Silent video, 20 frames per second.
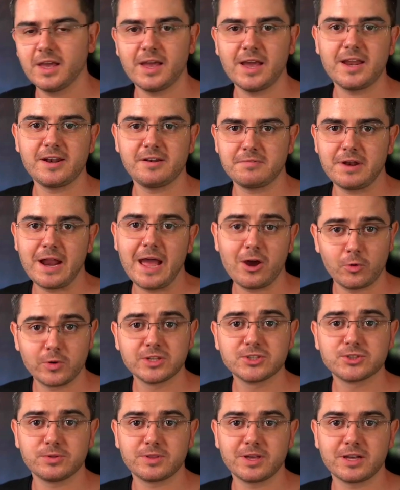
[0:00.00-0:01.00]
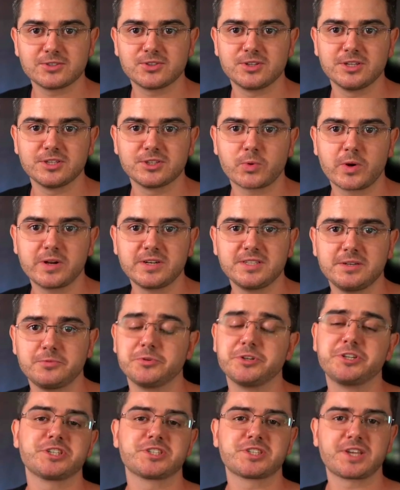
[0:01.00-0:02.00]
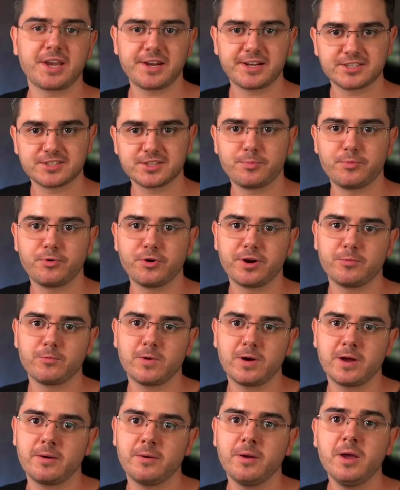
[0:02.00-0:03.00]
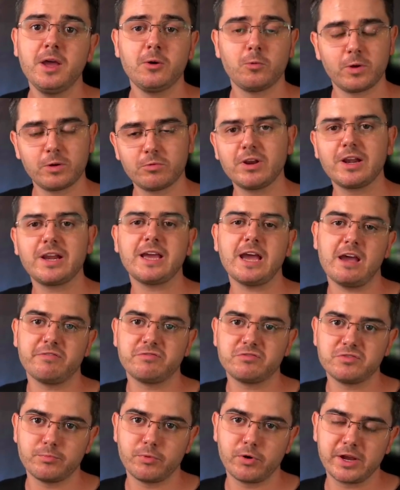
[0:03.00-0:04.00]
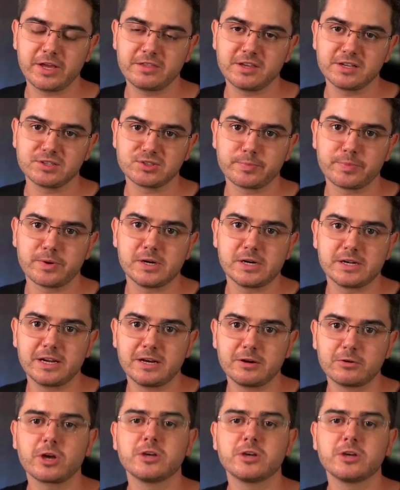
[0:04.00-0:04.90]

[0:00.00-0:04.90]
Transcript: And now in 2020, we're just getting to the point where we really have to break things apart now.